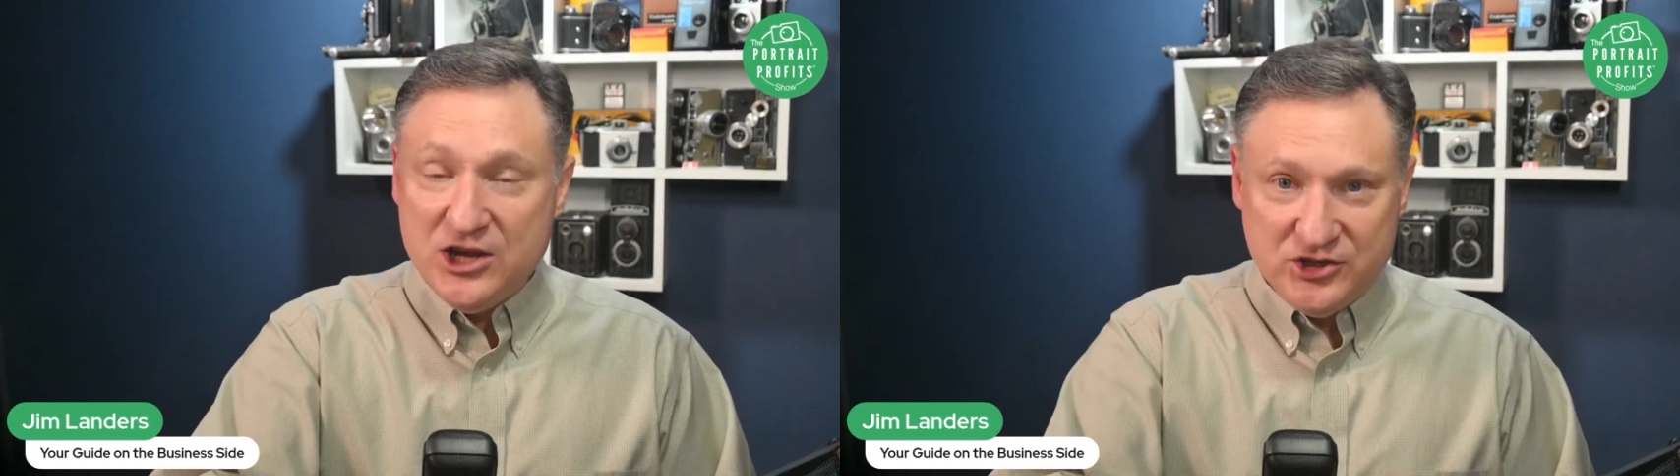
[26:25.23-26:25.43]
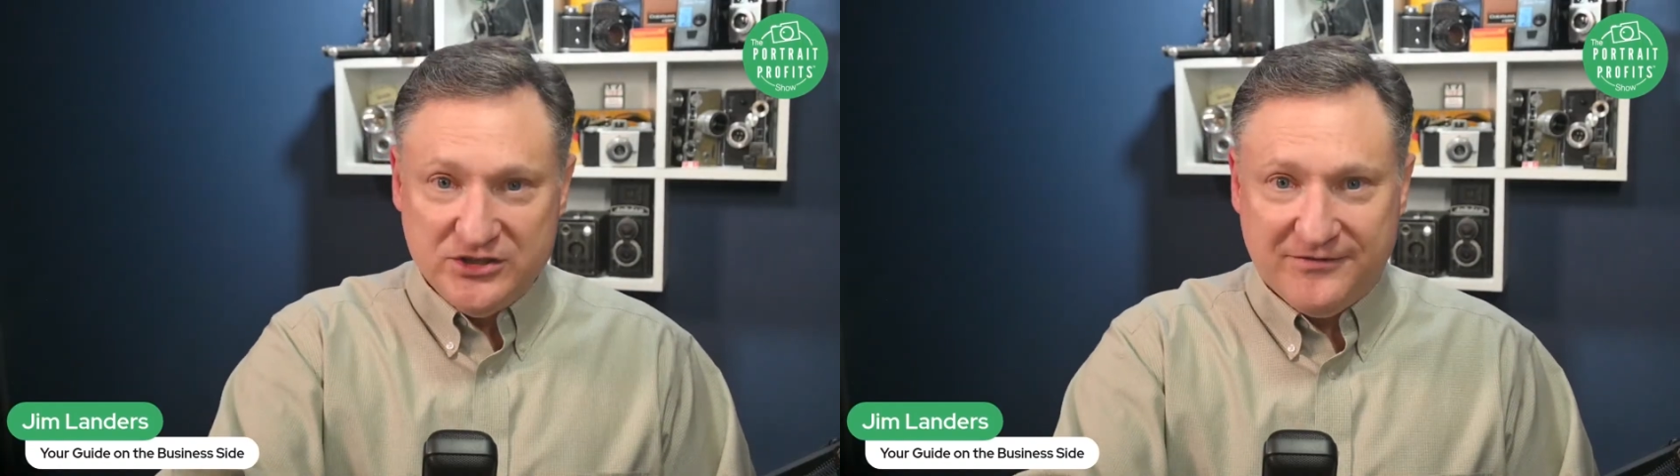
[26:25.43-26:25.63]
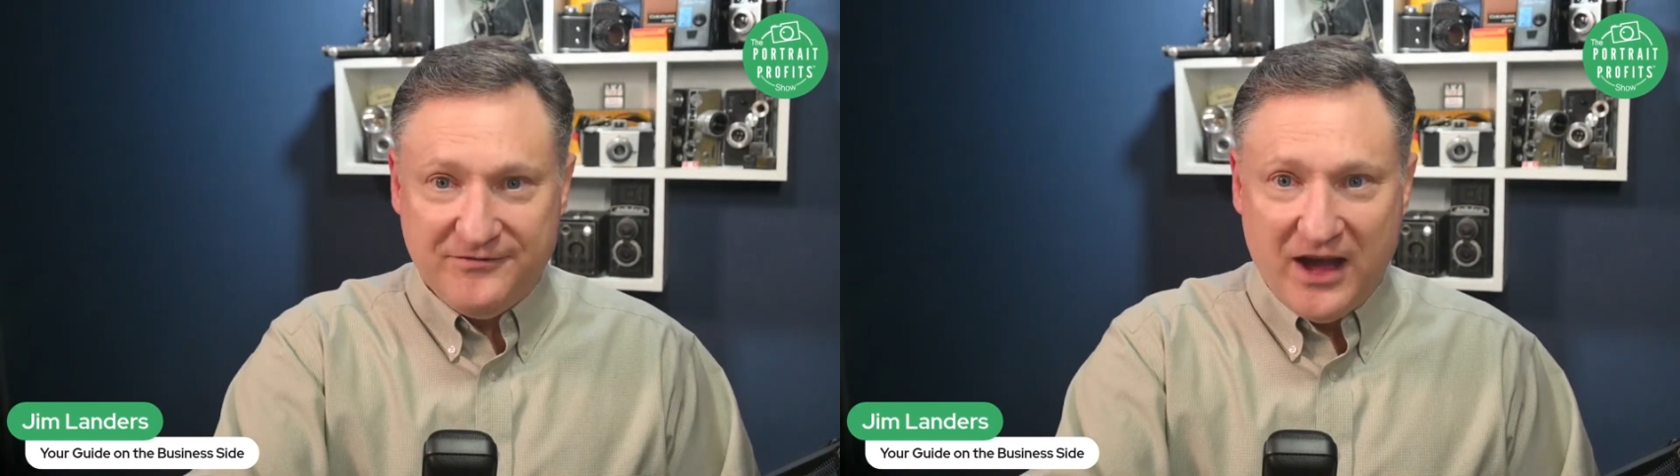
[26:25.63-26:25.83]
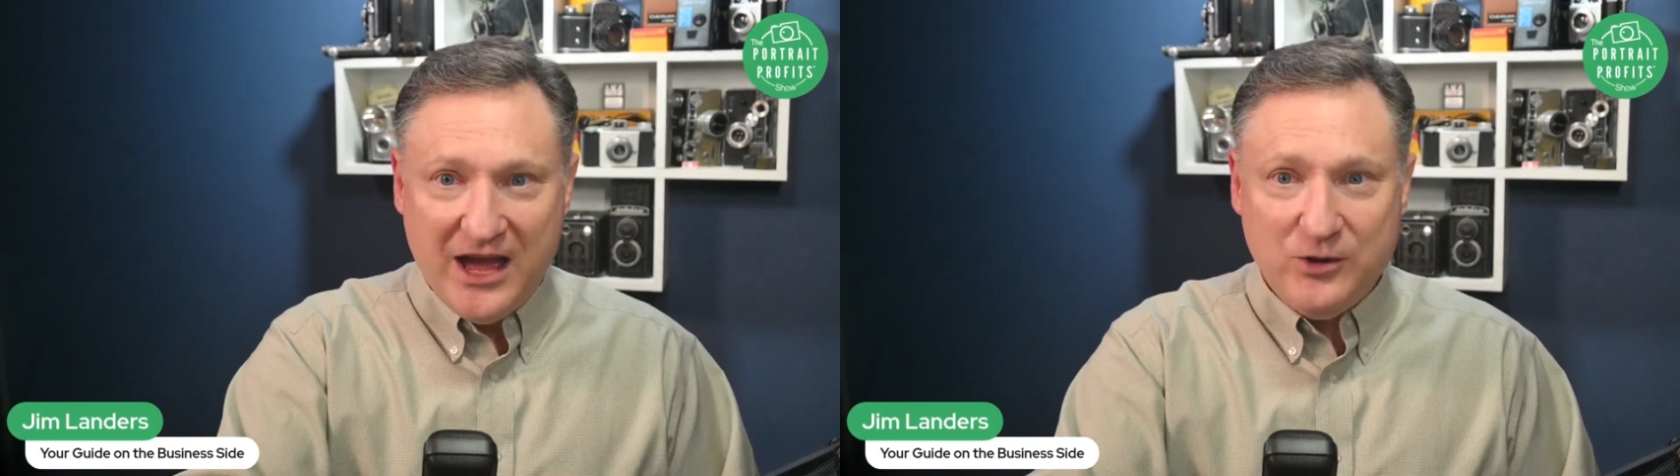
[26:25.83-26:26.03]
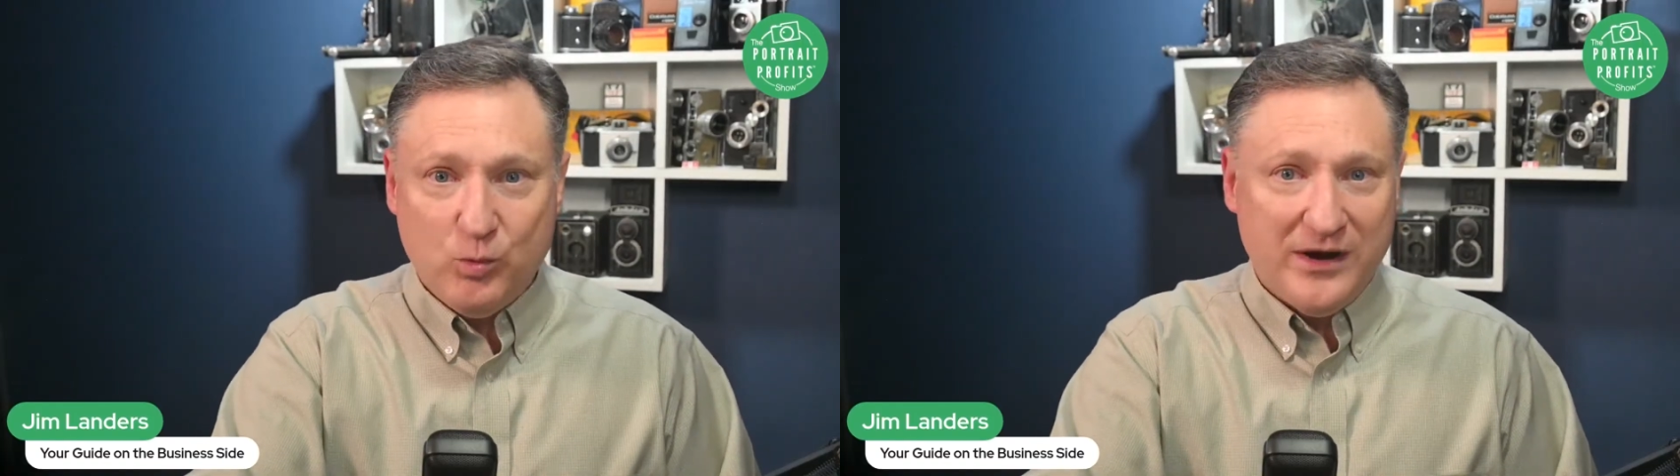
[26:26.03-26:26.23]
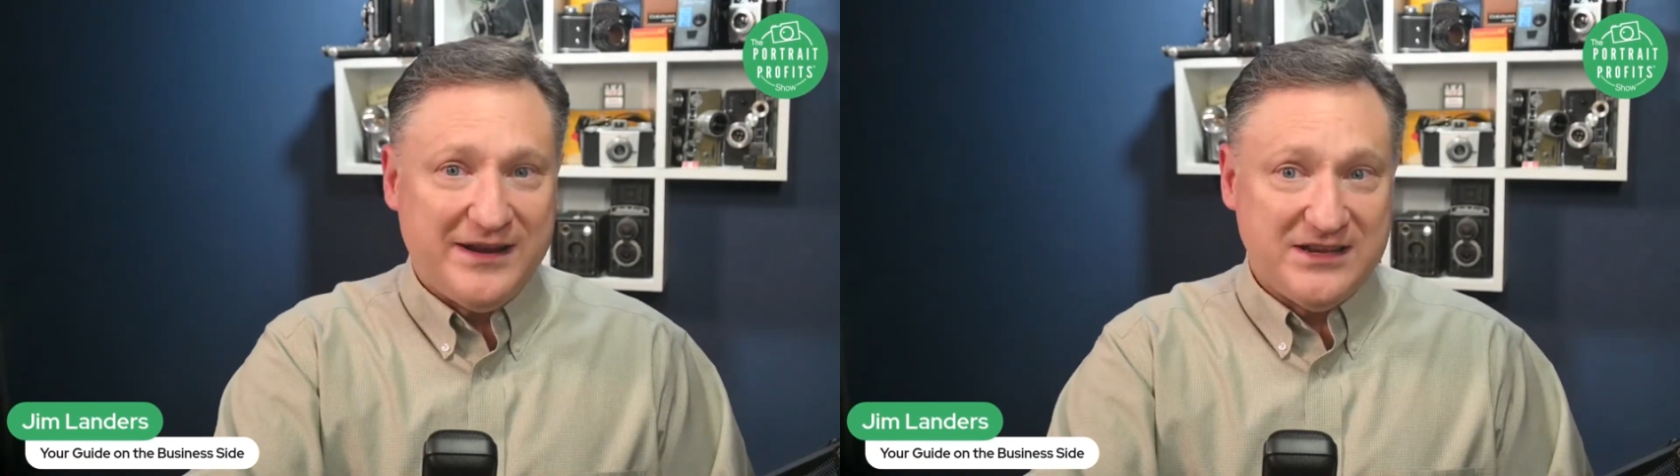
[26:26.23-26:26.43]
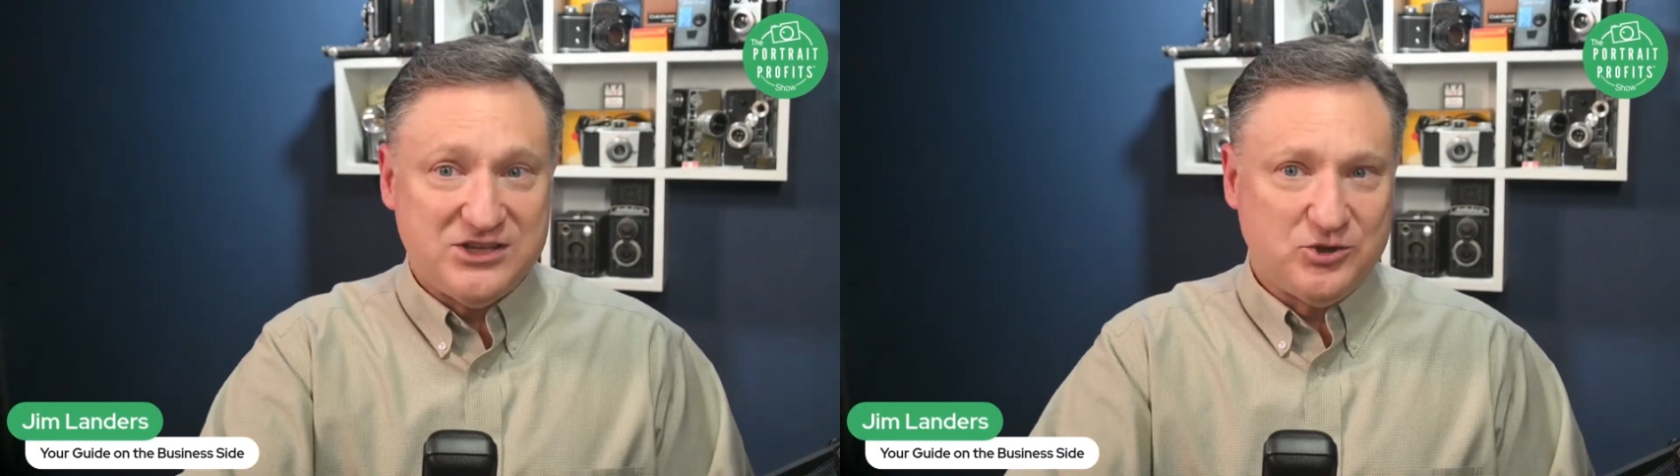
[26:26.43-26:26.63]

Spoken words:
to define what it is